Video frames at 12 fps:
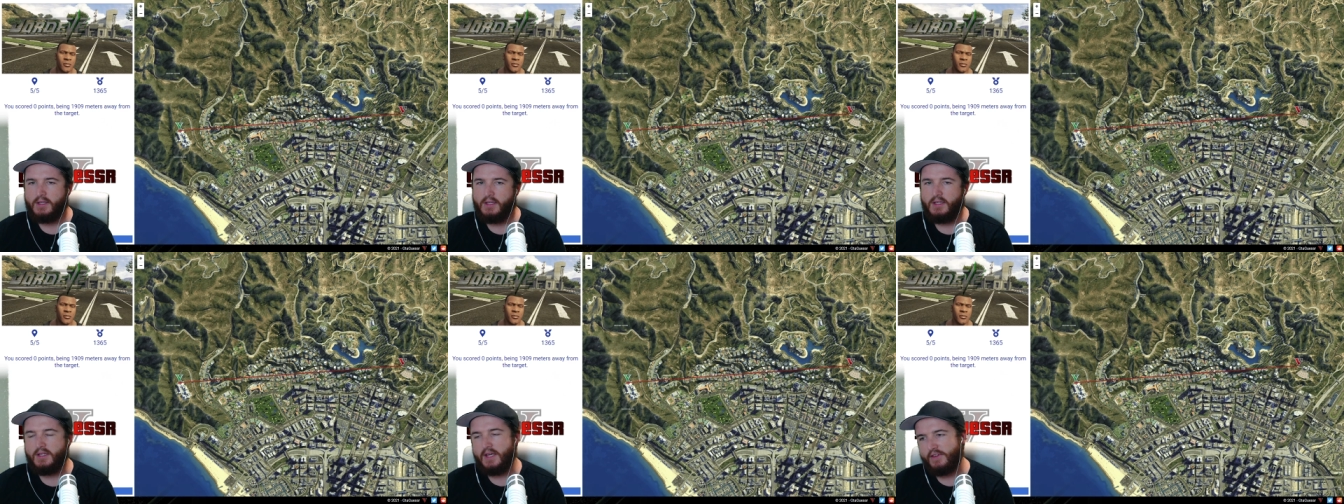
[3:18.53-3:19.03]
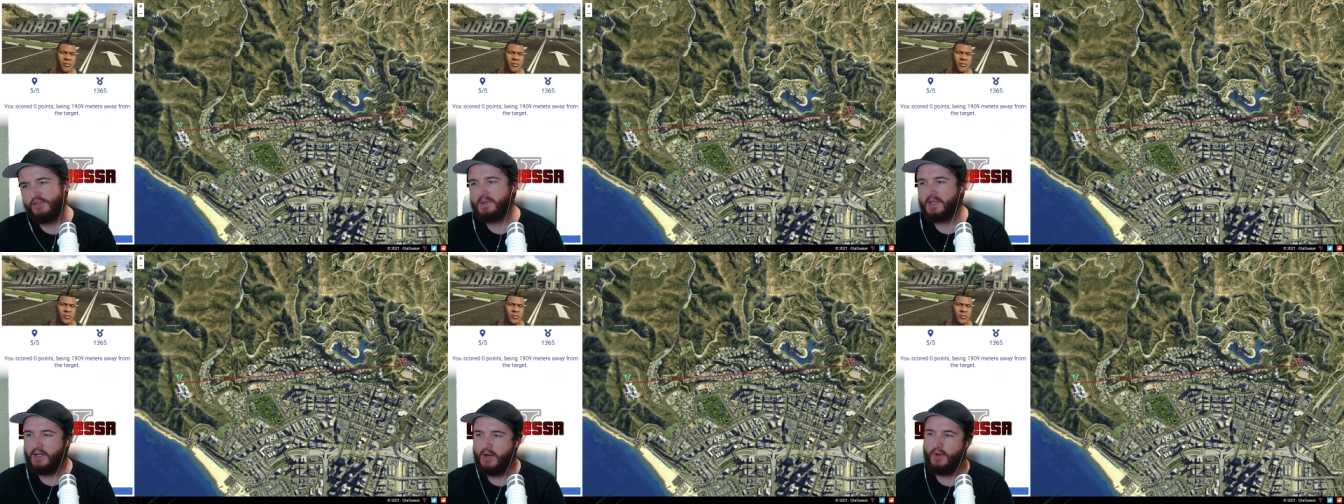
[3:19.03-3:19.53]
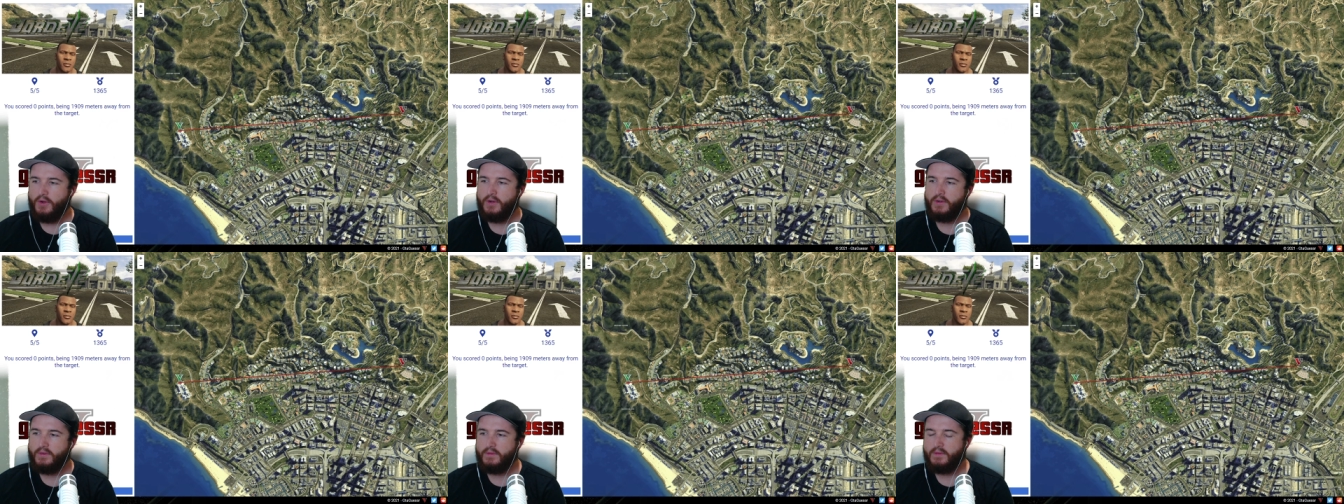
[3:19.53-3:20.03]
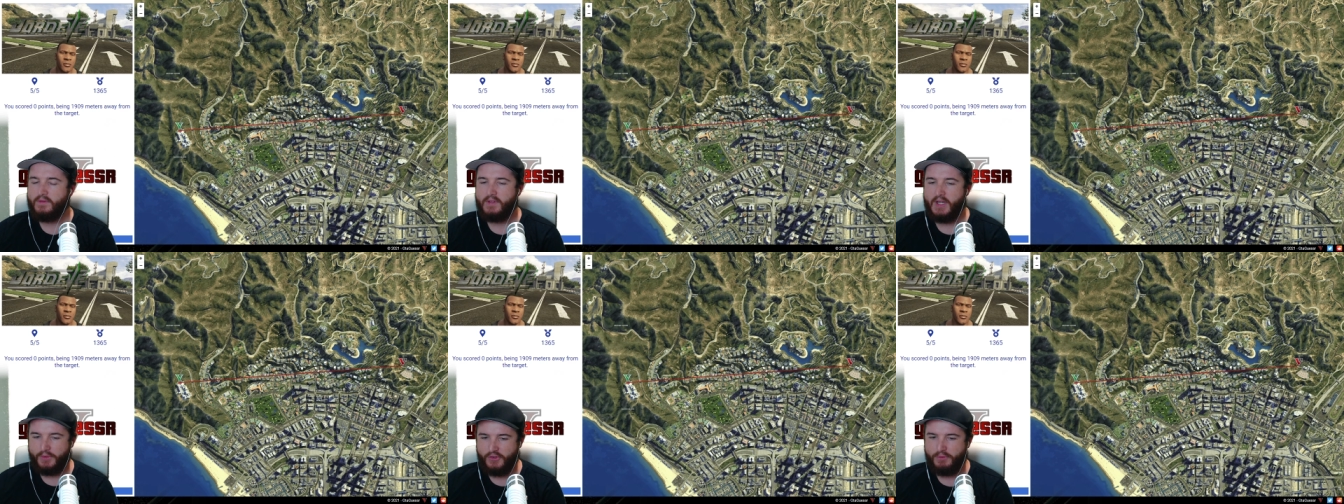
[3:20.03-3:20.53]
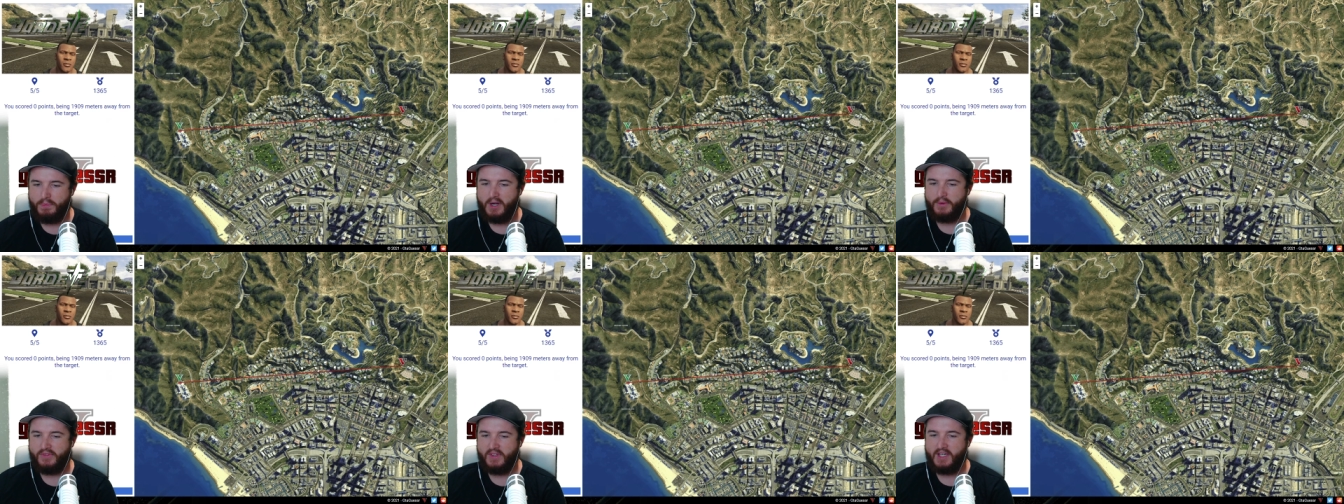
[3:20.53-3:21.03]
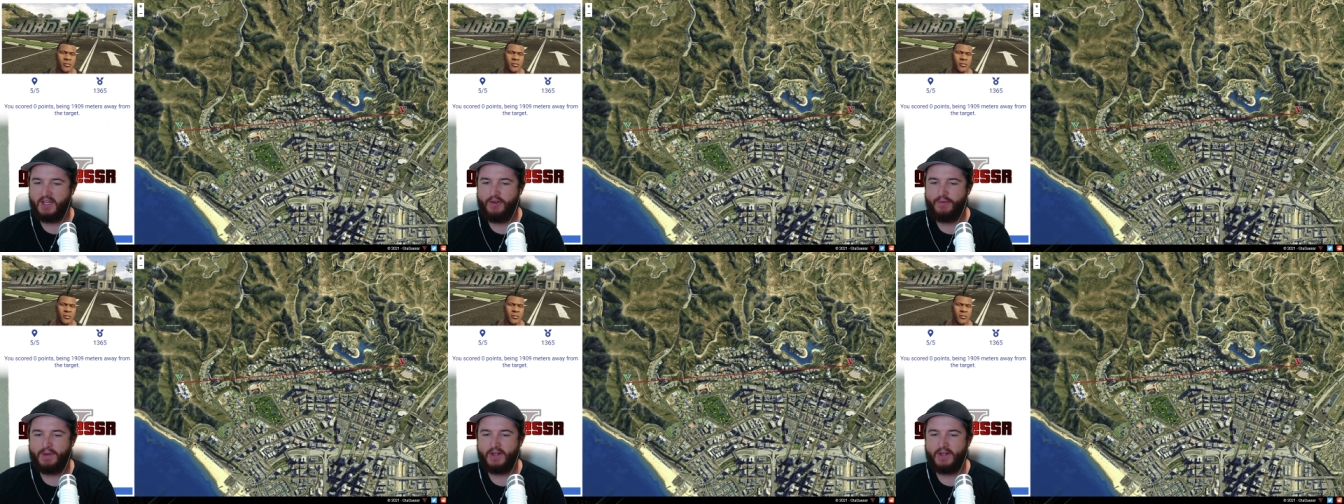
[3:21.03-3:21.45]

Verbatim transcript: Yes, but no. It was the spot I was thinking of, but I